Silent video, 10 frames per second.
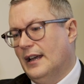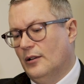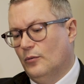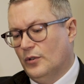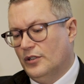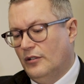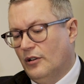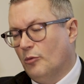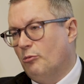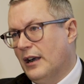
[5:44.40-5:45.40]
And what you've
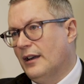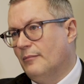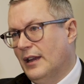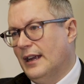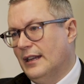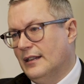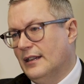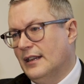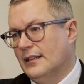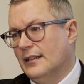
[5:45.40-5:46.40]
got to bear in mind
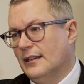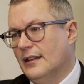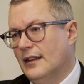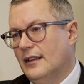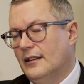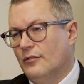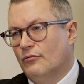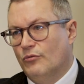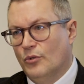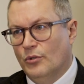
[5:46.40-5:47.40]
is that the
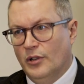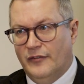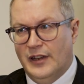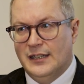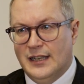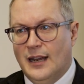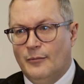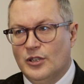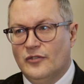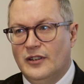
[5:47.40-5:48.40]
role of each
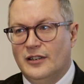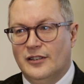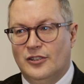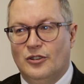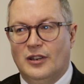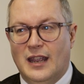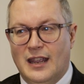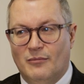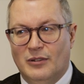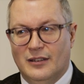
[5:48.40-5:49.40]
hemisphere is to
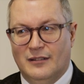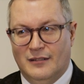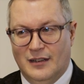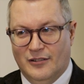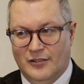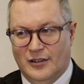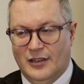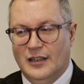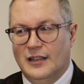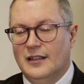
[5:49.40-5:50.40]
inhibit the other.
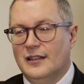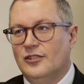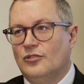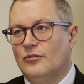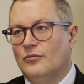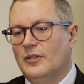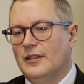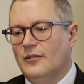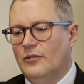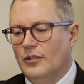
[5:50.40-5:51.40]
So
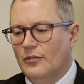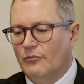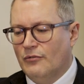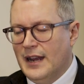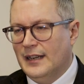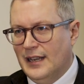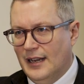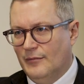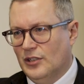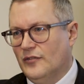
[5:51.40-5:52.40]
the right
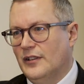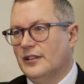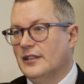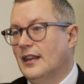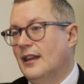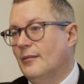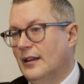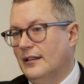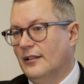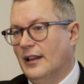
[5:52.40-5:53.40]
hemisphere is
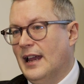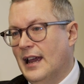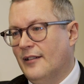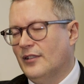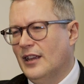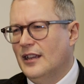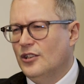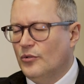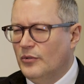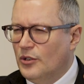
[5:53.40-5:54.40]
inhibiting the left,
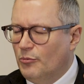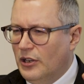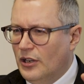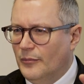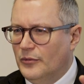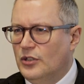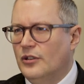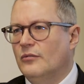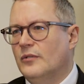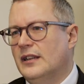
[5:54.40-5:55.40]
so we don't become
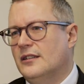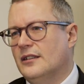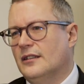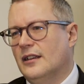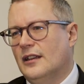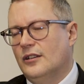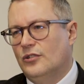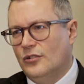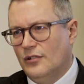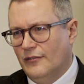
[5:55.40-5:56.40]
too rigid,
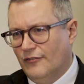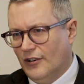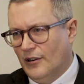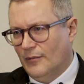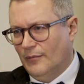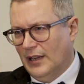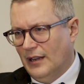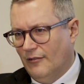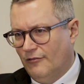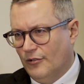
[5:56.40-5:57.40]
too
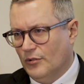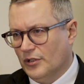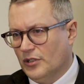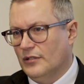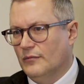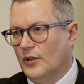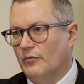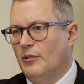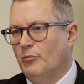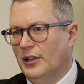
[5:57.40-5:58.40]
firmly focused on what
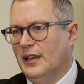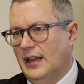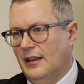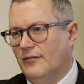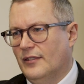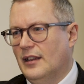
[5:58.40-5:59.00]
we believe.